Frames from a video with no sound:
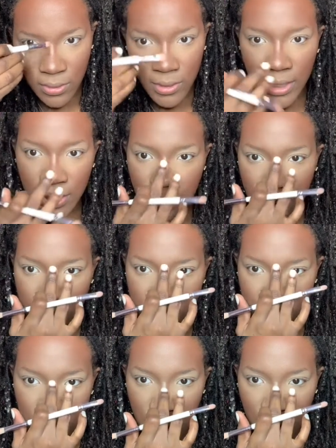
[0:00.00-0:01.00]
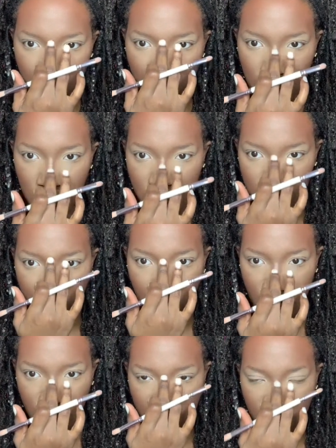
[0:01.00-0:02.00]
Like this. Blend it out
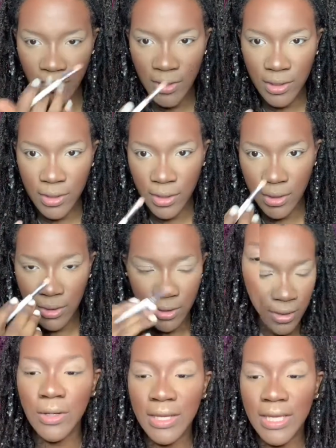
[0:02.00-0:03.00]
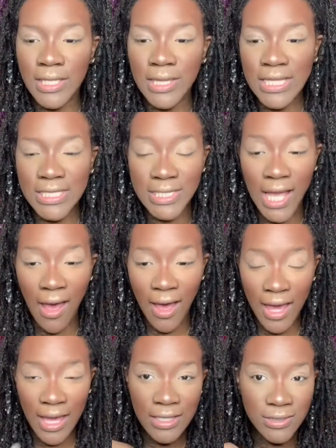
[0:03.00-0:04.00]
with my finger. Then we're gonna hit these
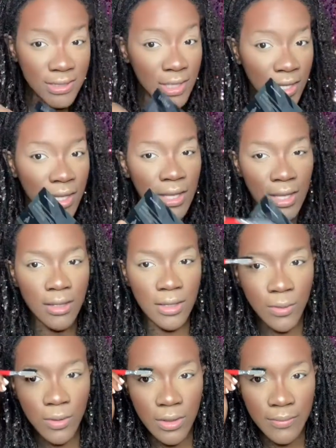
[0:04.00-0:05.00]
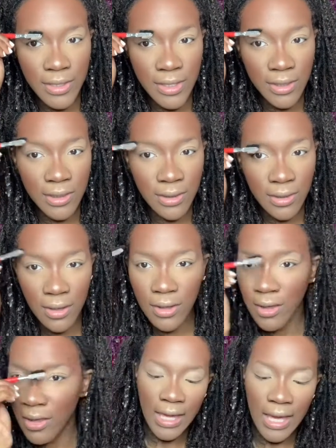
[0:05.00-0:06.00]
eyes and then we're gonna be done.
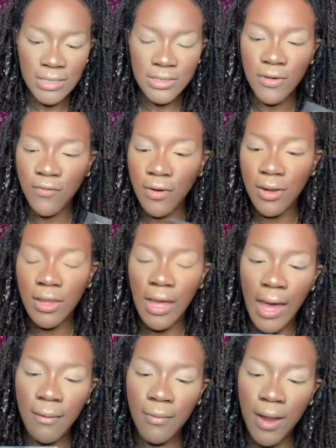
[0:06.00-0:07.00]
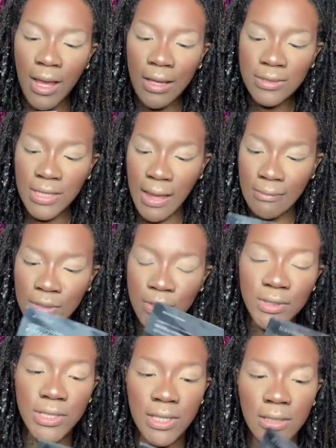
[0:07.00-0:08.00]
Okay, so for the eyebrows, I'm
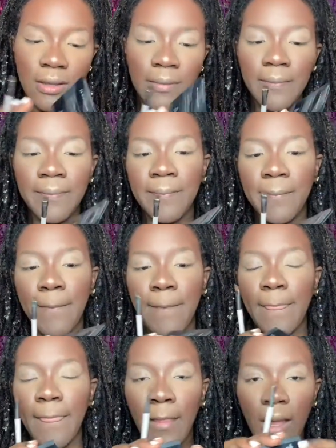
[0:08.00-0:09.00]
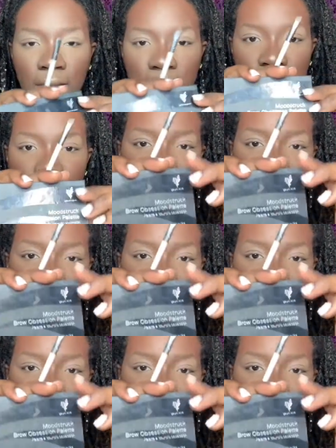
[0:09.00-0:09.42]
using, this is